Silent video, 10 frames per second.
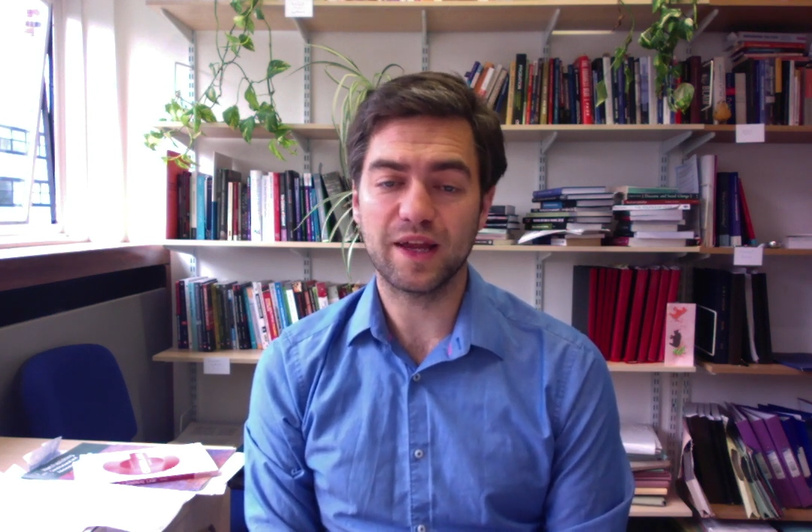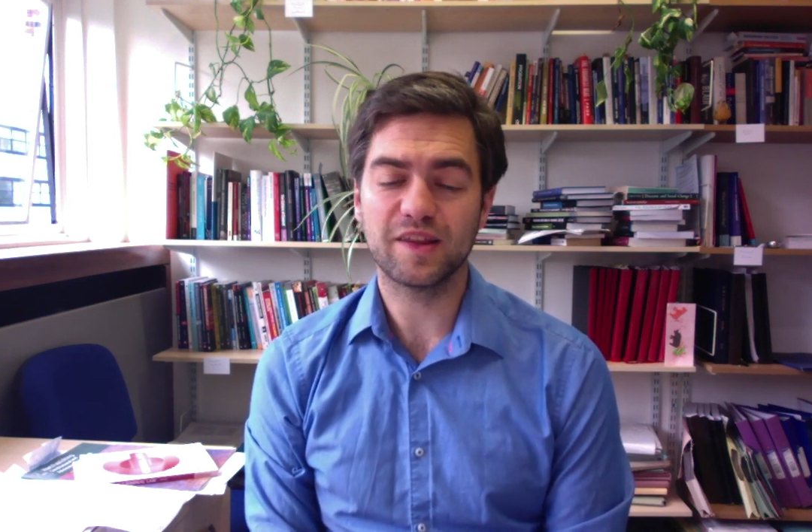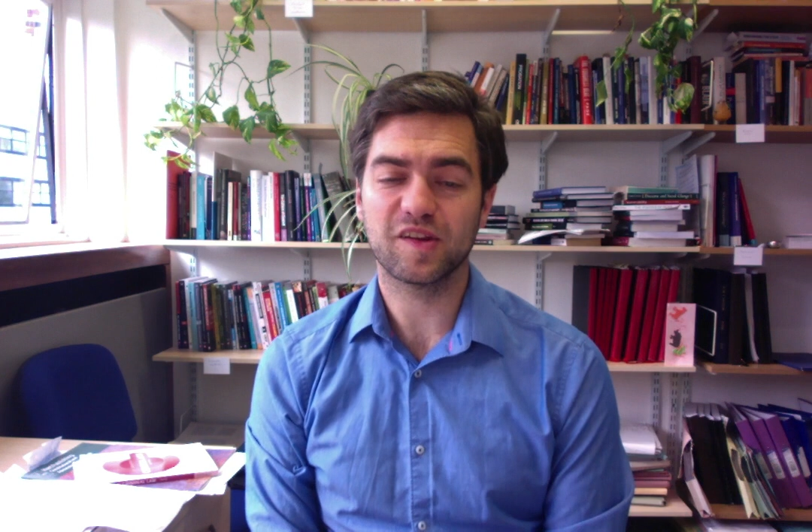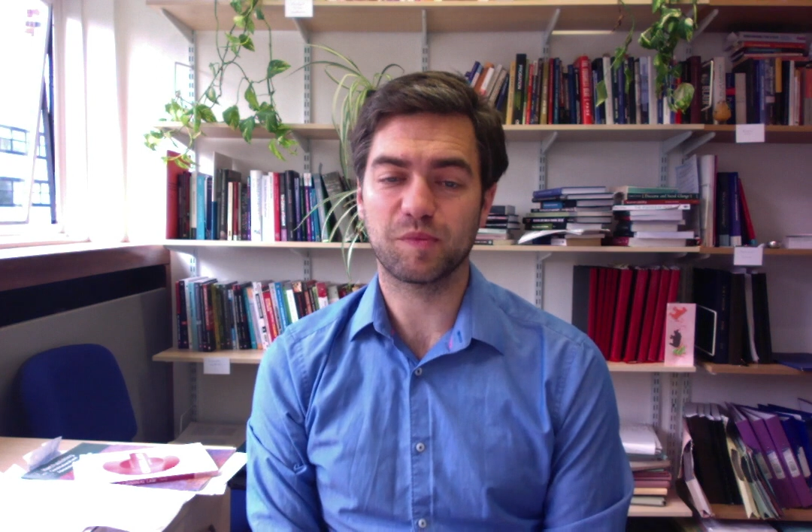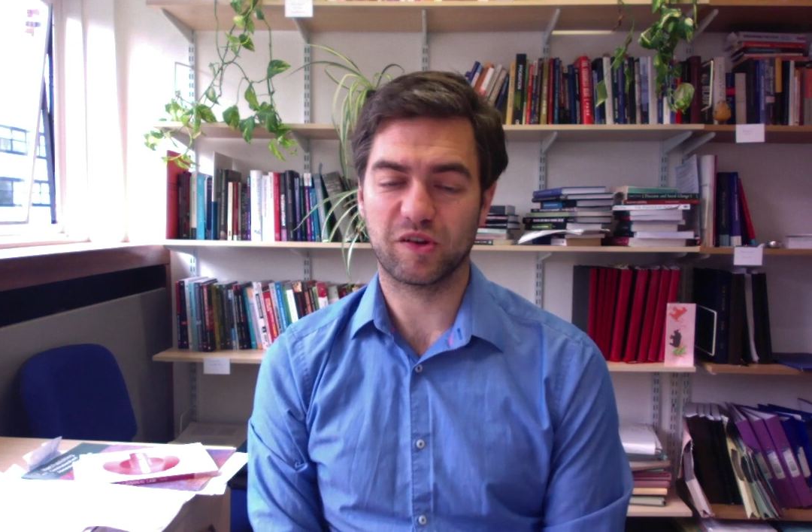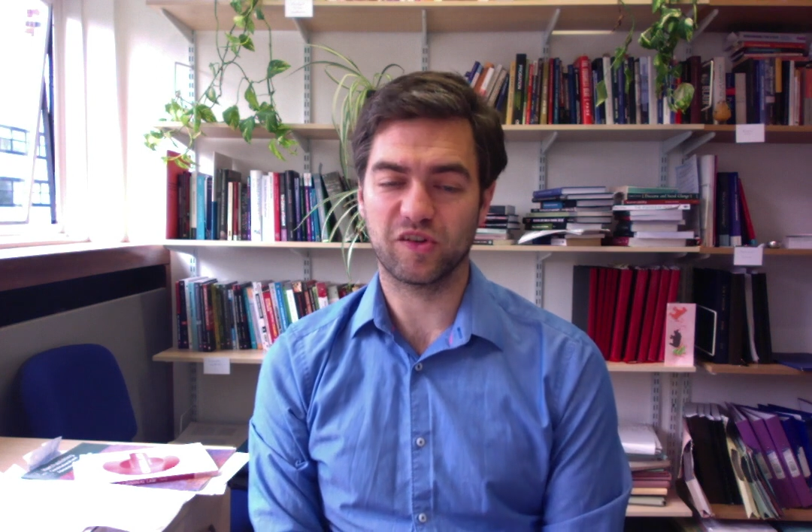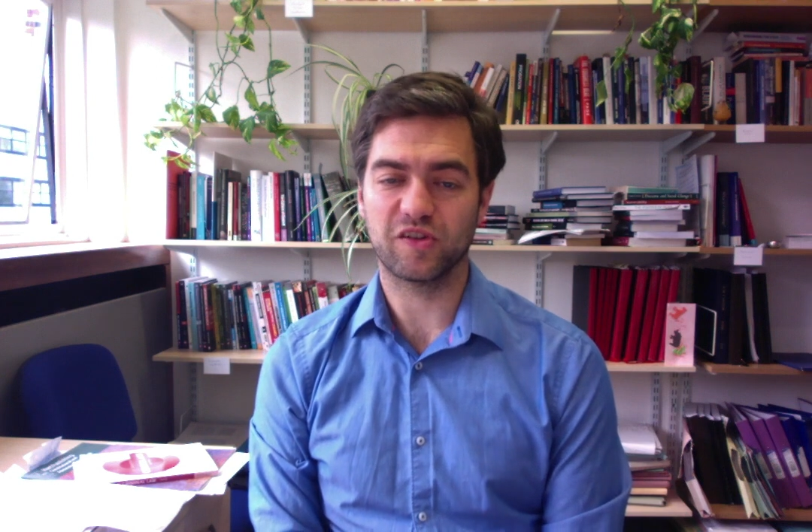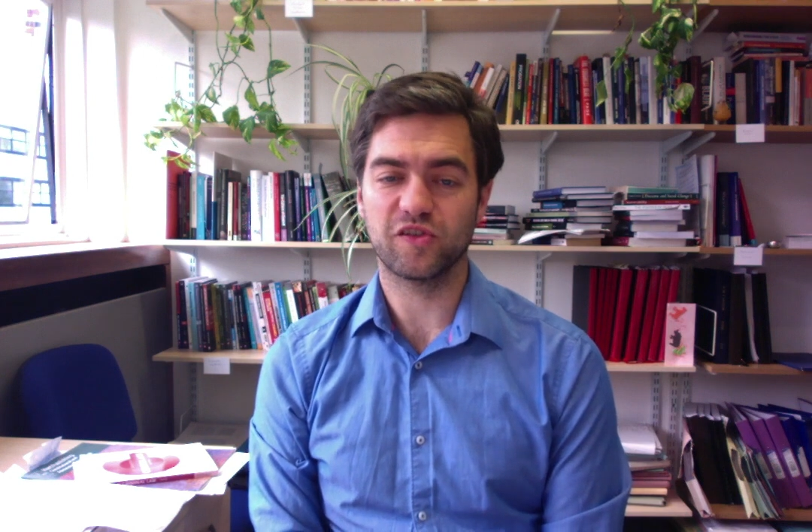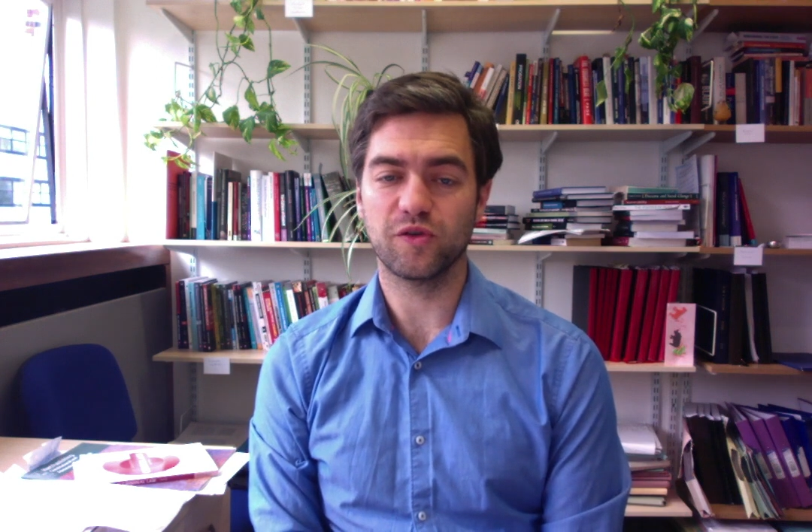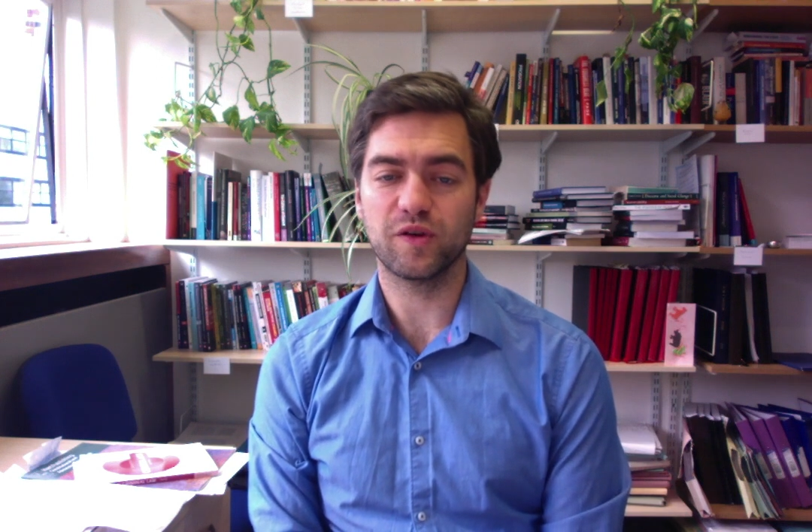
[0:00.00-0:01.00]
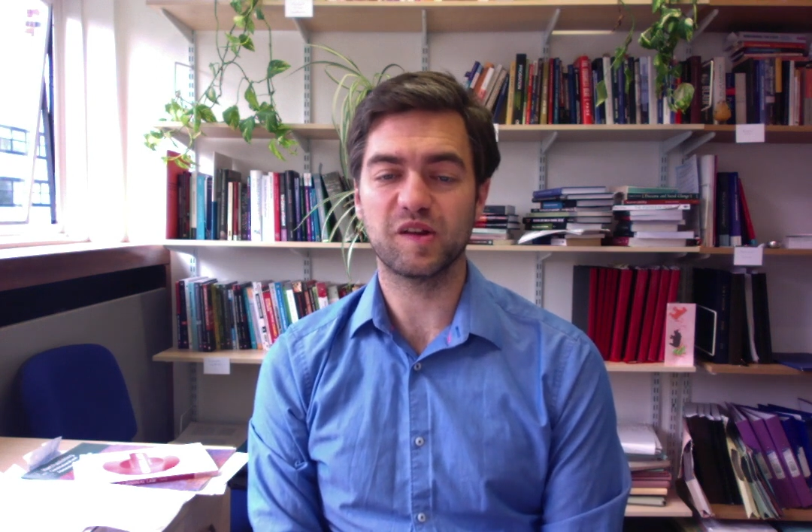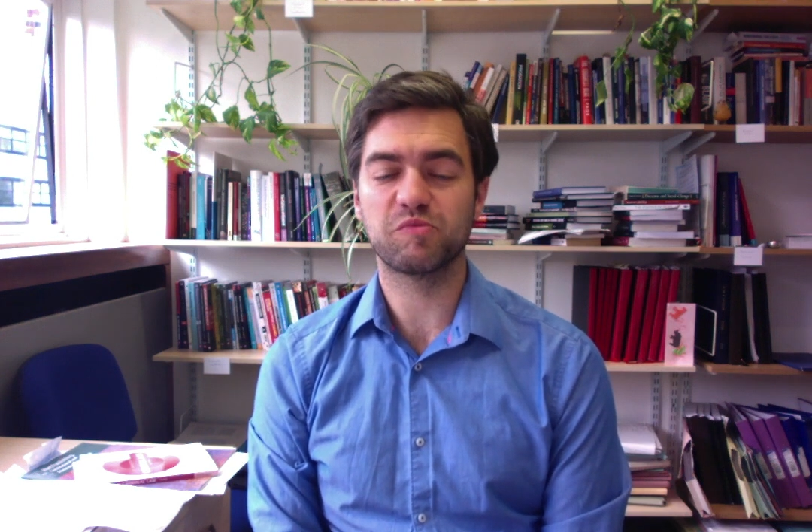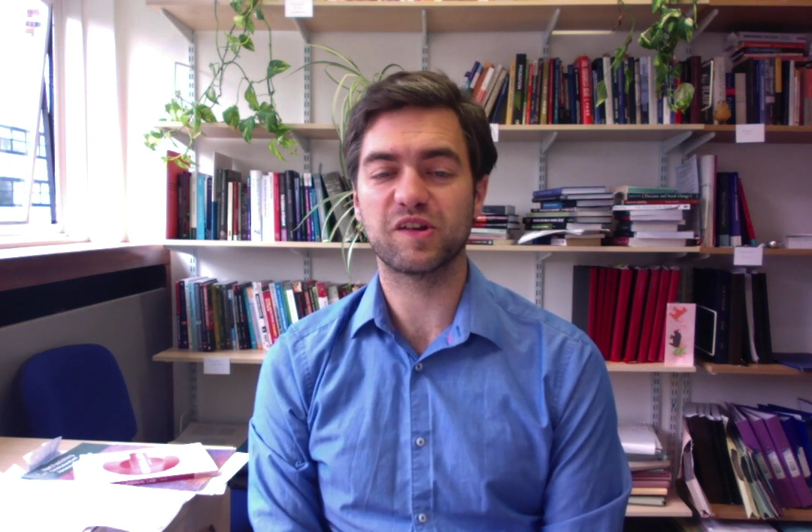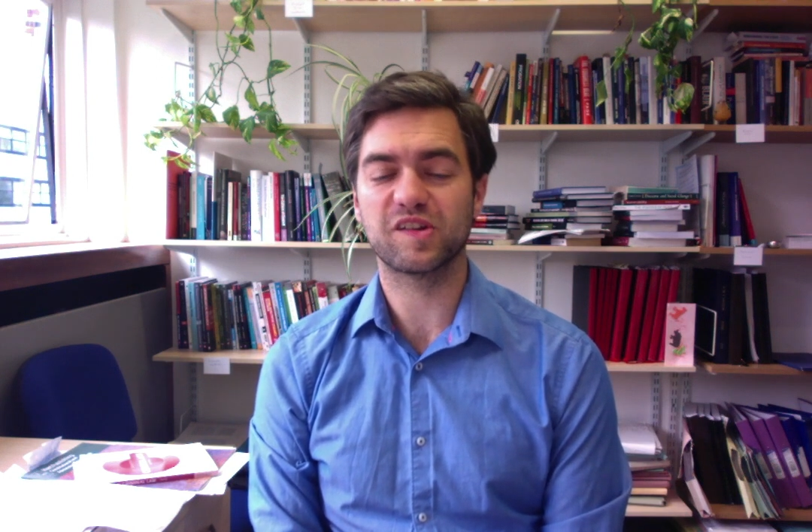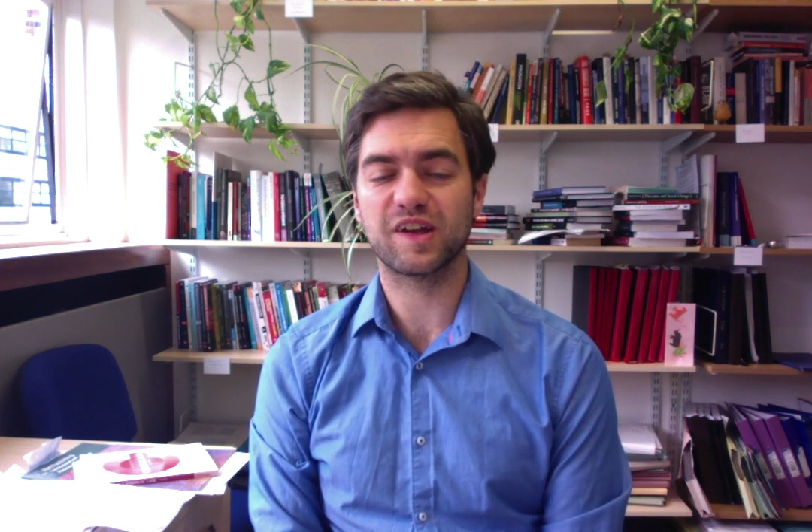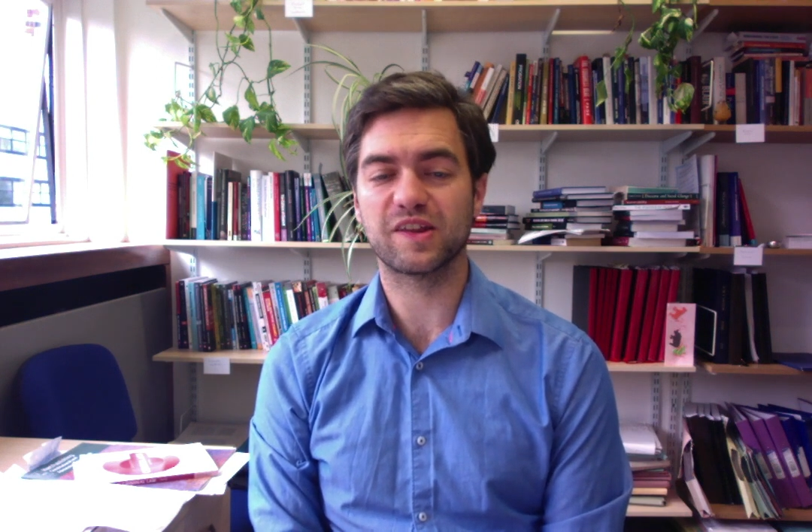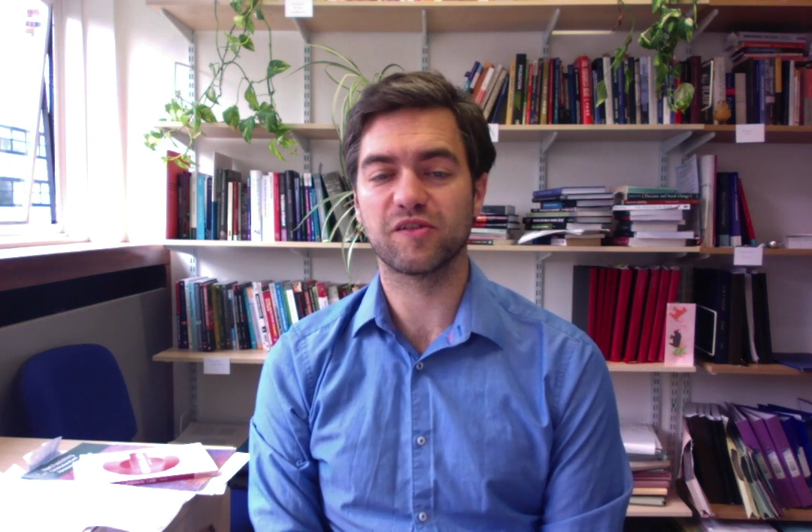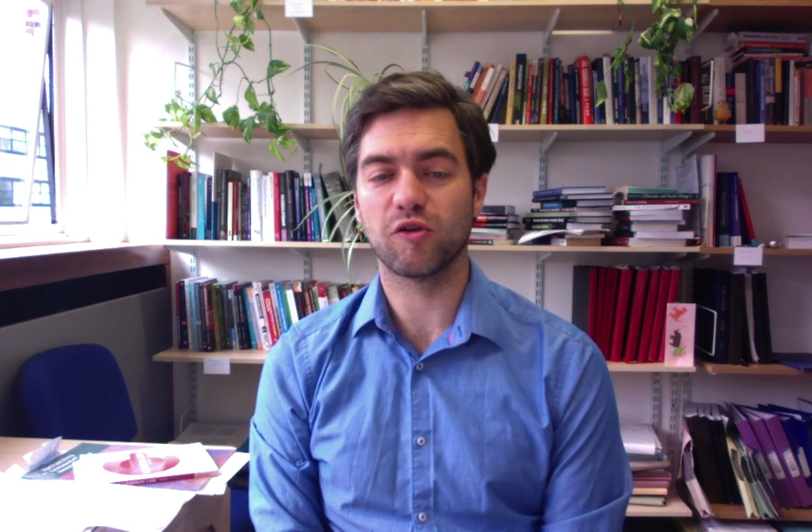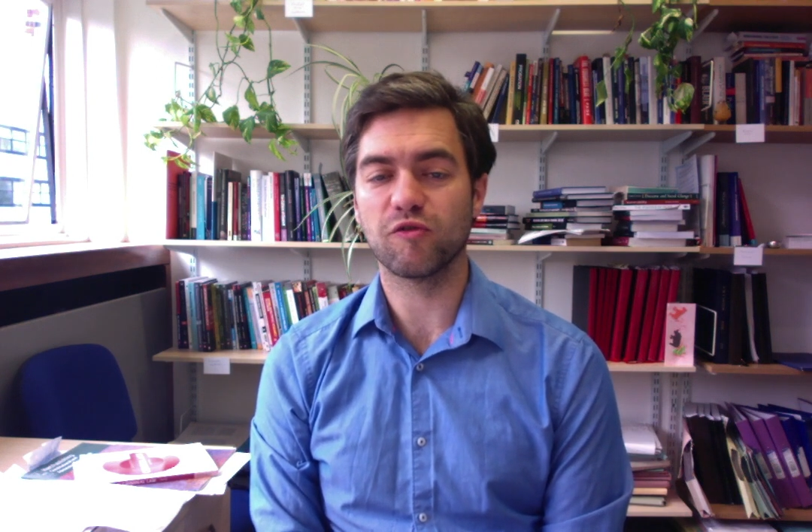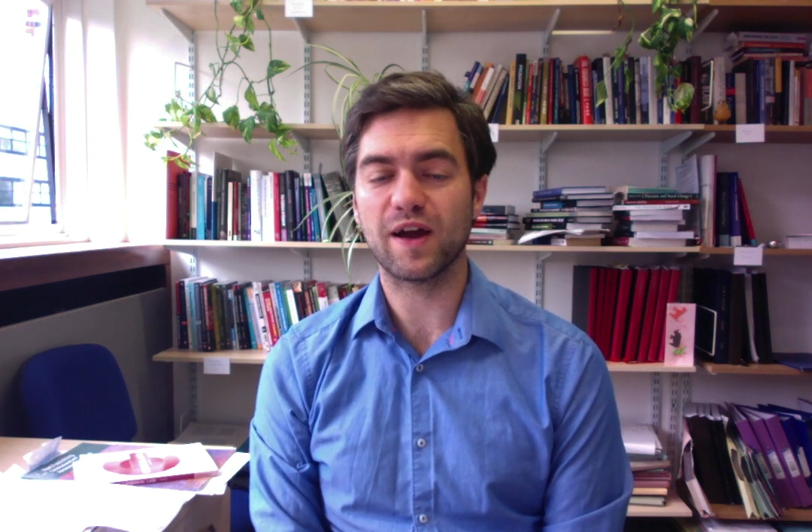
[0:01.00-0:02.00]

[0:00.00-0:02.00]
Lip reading: in this special issue is bring together a